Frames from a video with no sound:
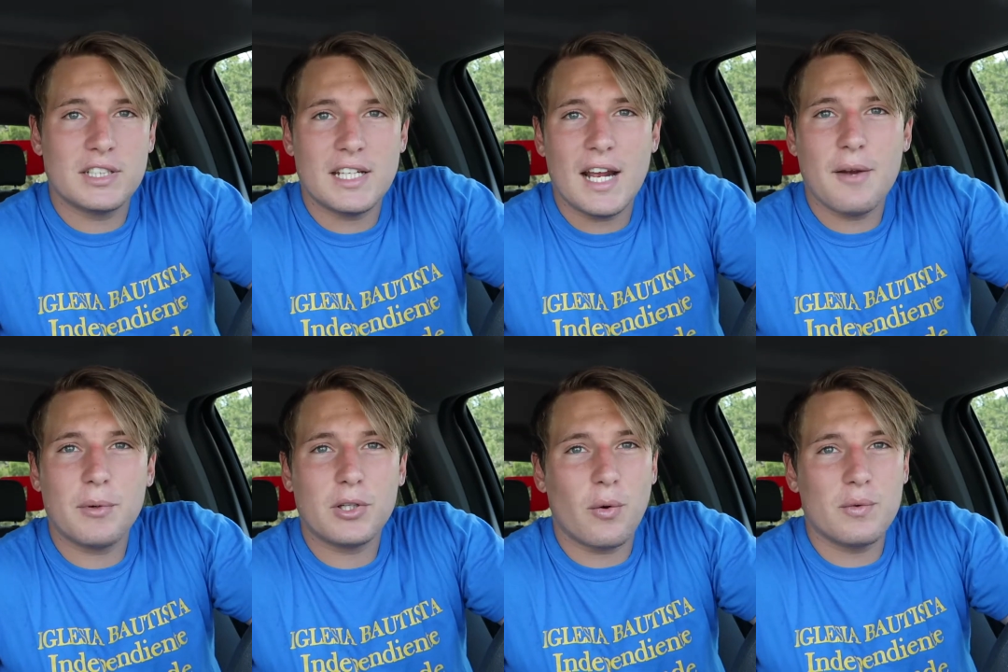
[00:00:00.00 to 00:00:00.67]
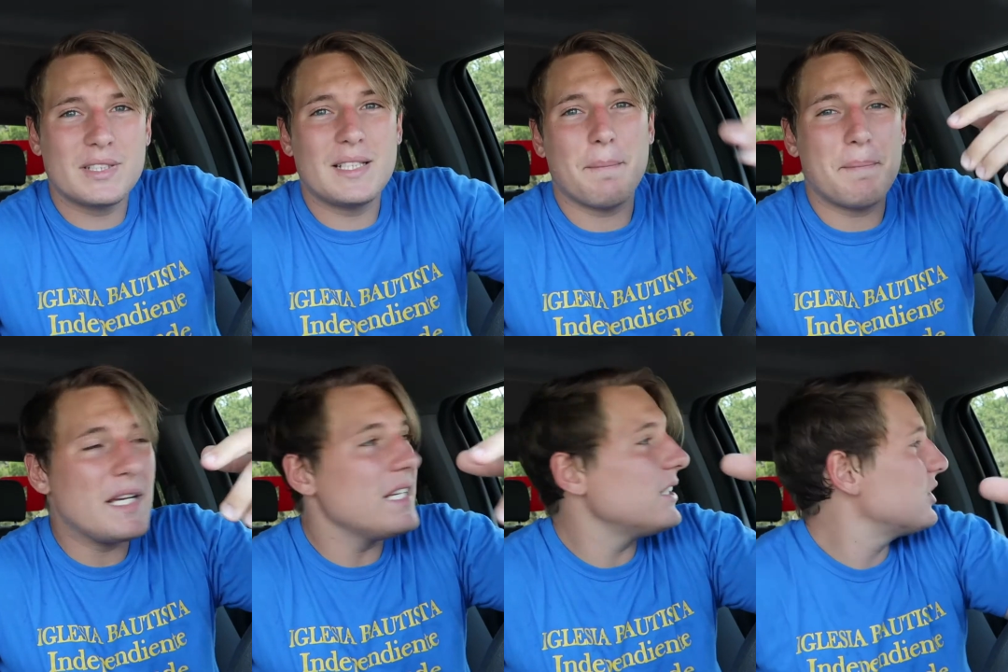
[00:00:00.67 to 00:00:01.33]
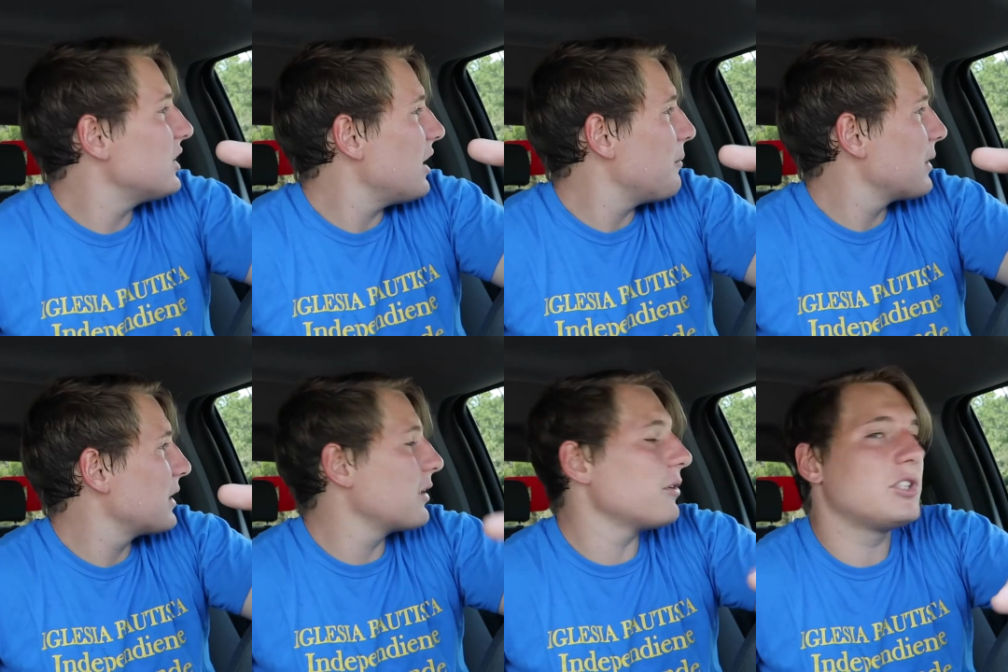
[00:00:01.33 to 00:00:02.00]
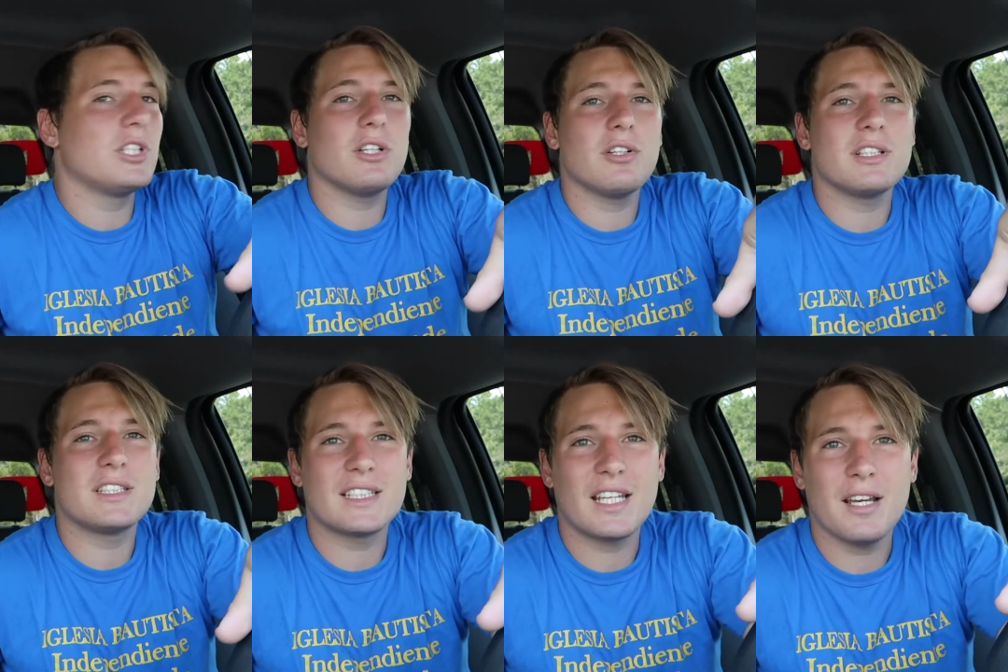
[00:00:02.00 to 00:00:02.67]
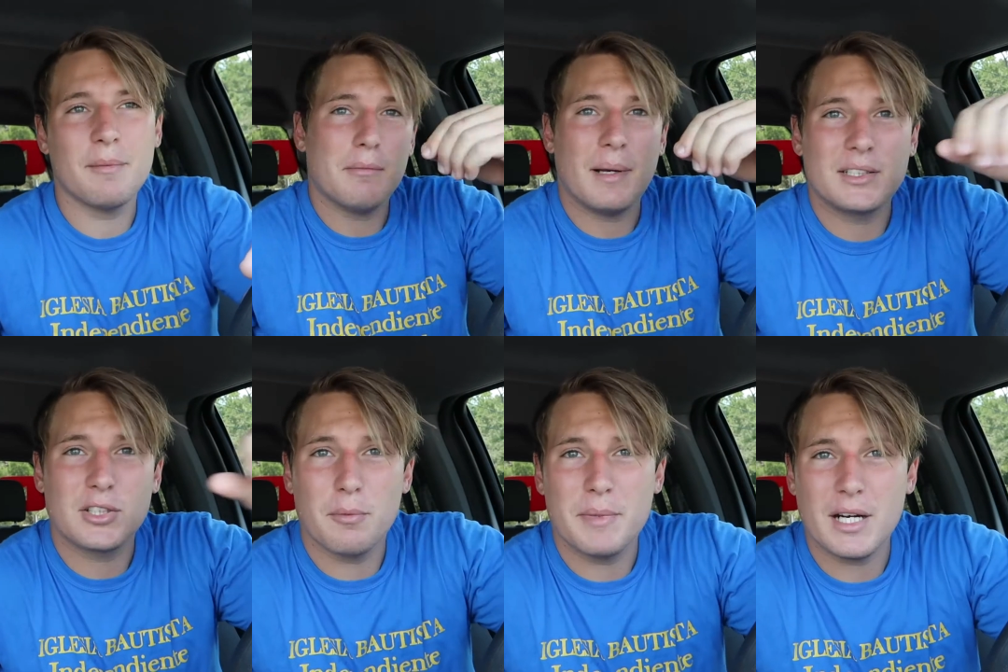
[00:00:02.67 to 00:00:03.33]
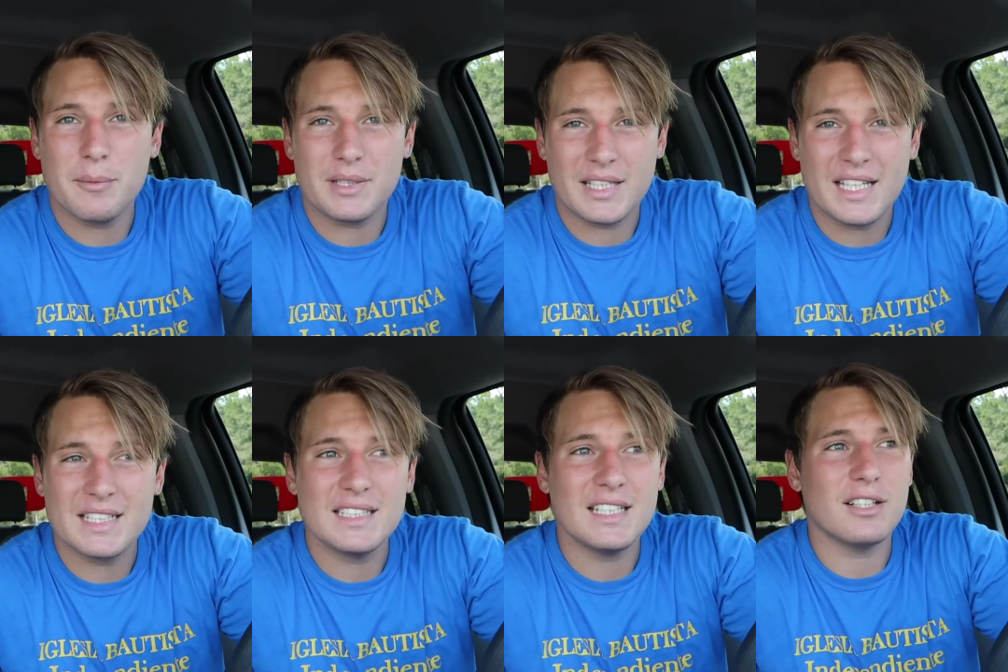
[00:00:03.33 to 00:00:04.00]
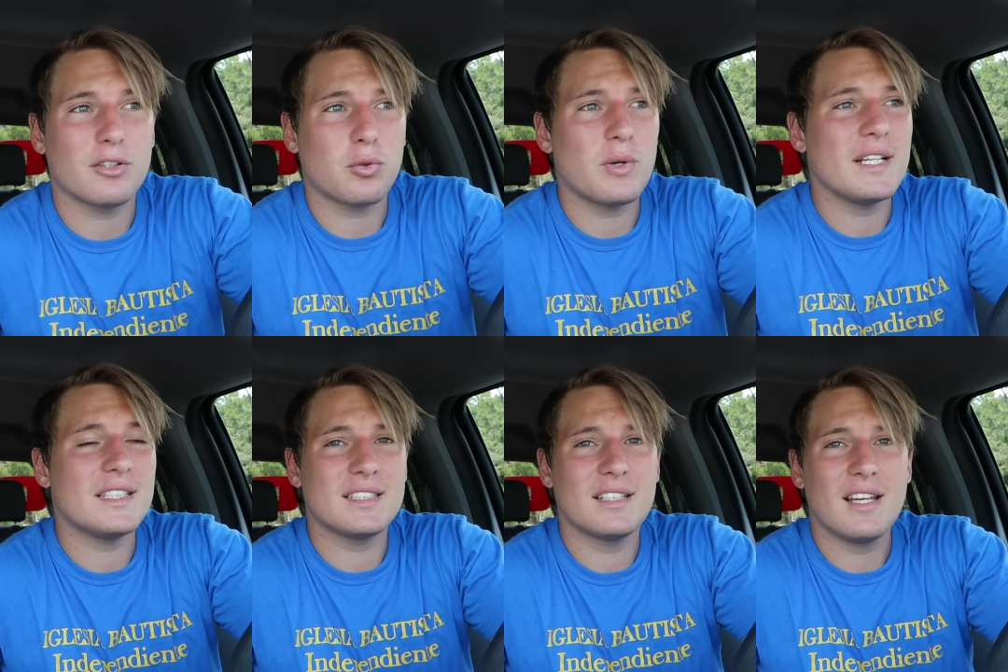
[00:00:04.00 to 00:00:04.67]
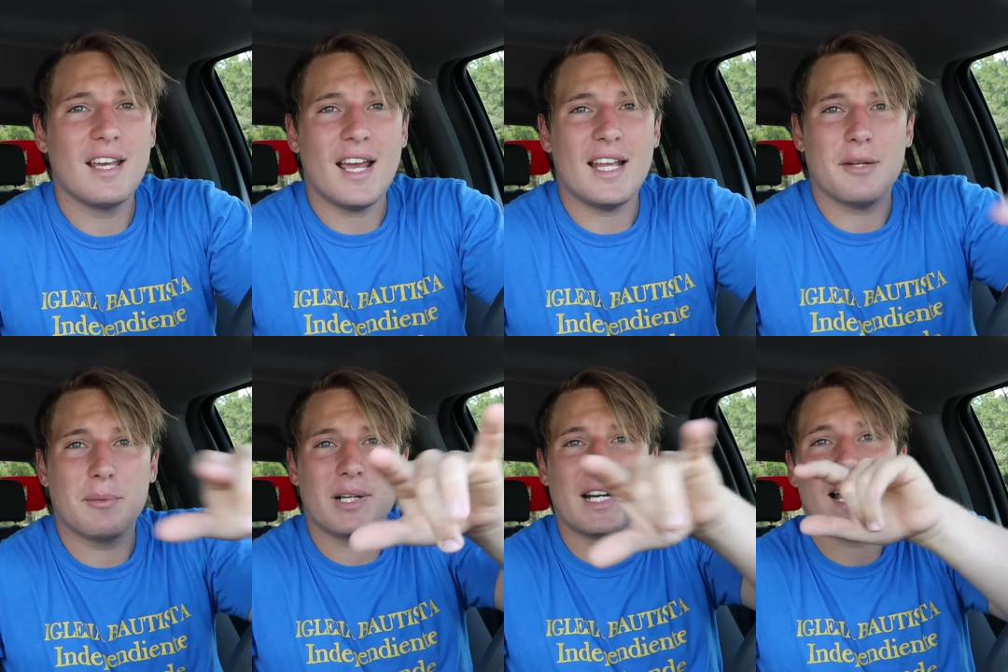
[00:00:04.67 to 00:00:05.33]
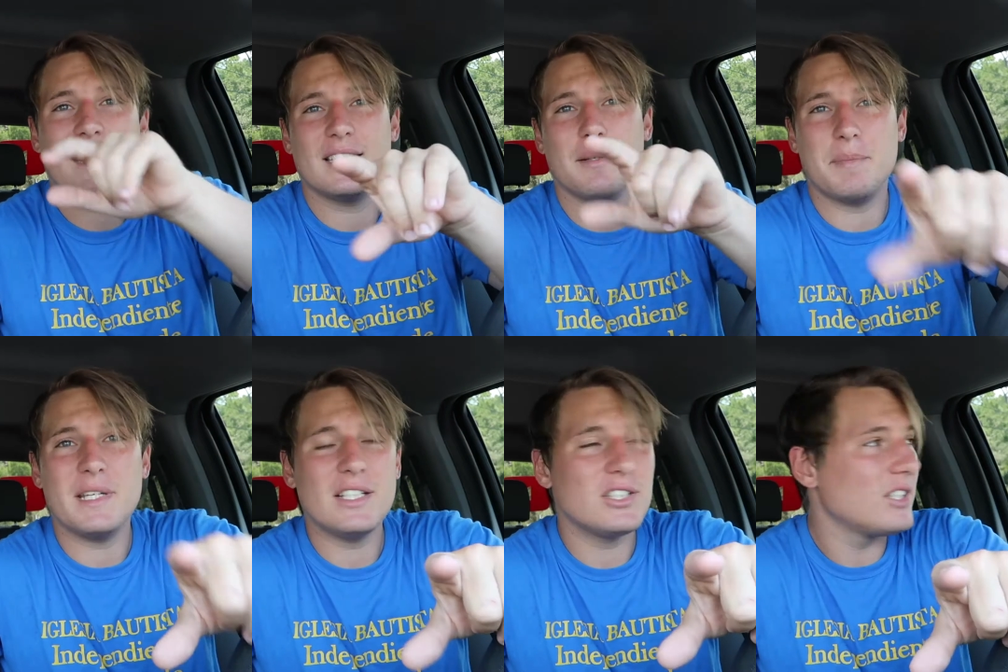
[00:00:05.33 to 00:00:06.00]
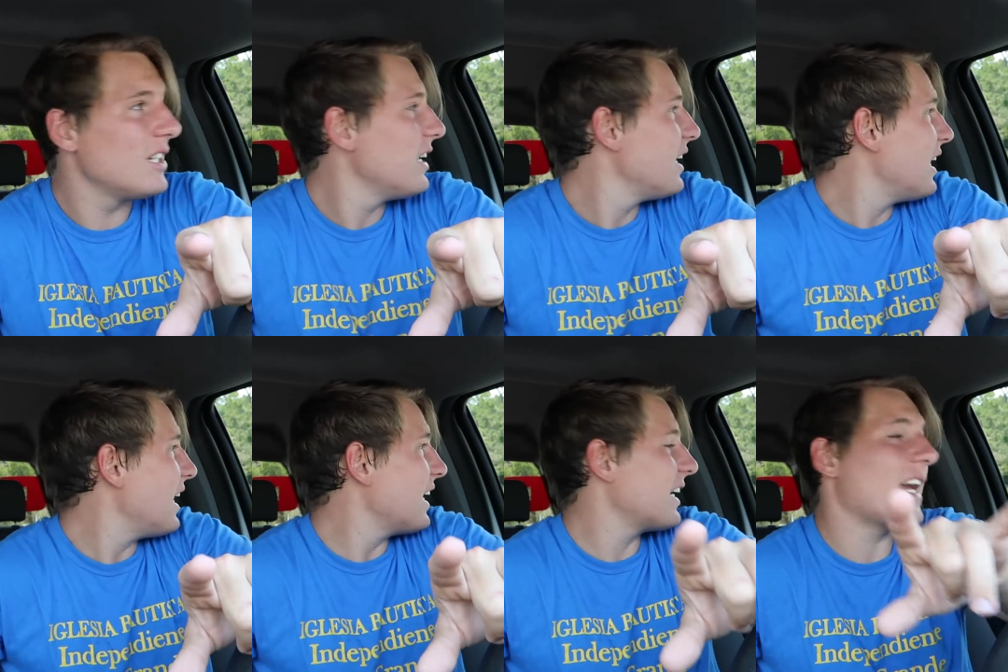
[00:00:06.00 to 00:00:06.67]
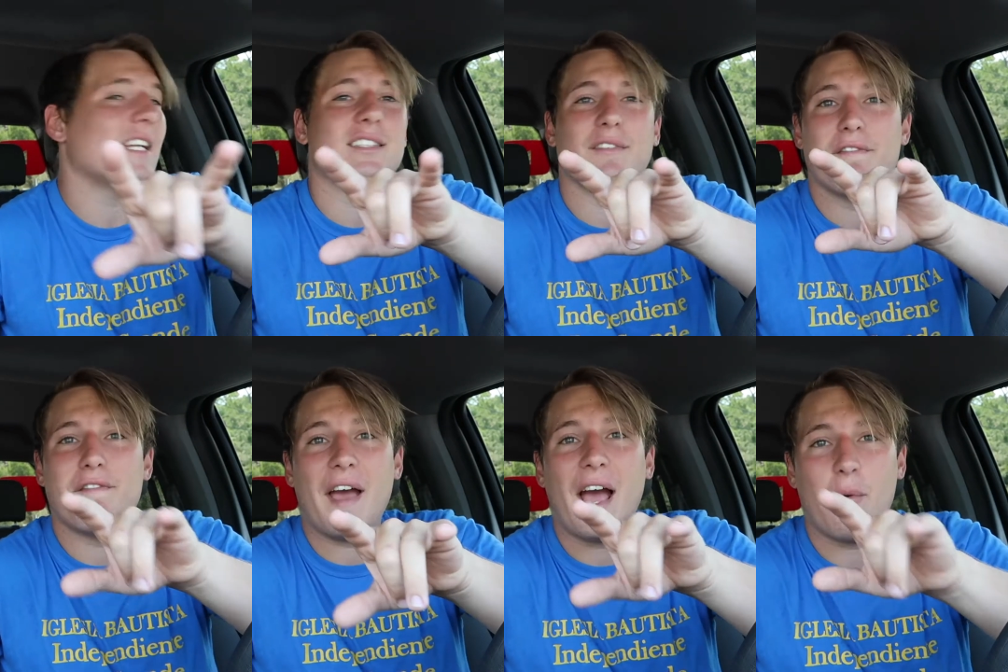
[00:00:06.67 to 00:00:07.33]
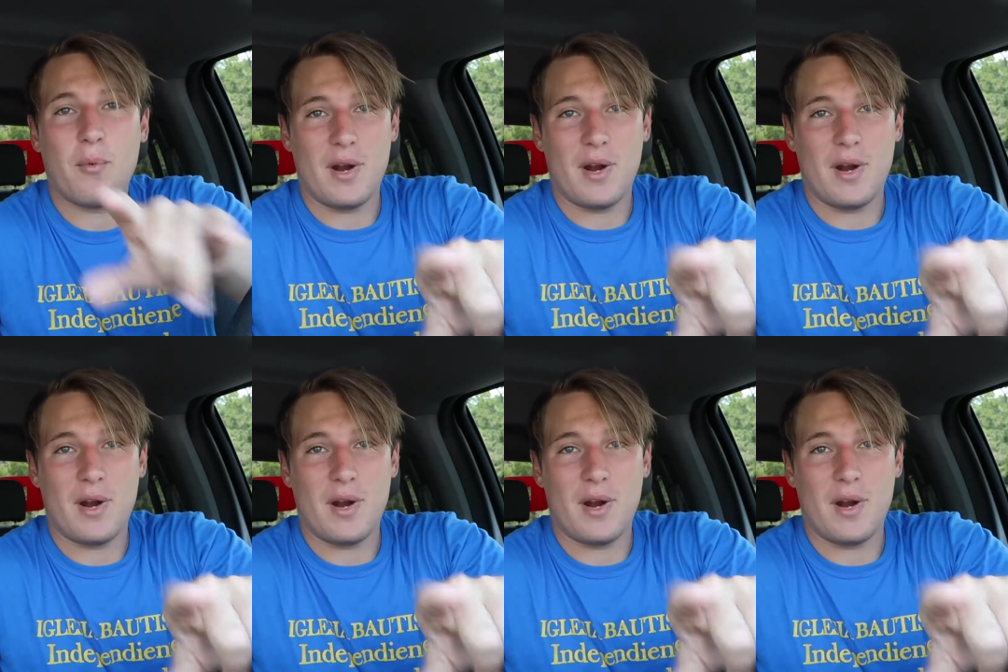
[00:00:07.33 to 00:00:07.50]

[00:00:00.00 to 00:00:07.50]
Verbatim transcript: Today we're going to the beach and we're gonna go chill and skim. I'm about to go meet up with Kenzie and Chris and then we're gonna head to the beach and catch some fat